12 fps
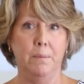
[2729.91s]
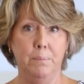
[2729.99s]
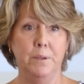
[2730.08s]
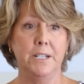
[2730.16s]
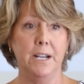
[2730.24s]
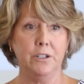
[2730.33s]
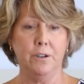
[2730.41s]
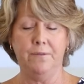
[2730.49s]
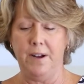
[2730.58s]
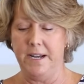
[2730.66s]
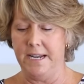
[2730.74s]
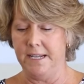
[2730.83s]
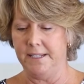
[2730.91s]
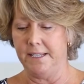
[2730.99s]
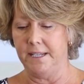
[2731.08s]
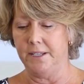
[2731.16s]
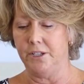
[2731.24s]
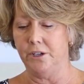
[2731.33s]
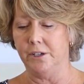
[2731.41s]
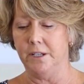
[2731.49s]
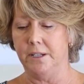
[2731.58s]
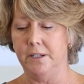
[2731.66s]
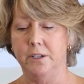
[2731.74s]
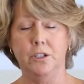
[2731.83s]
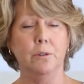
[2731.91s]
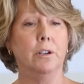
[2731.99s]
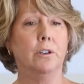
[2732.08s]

protect your finances. You can do a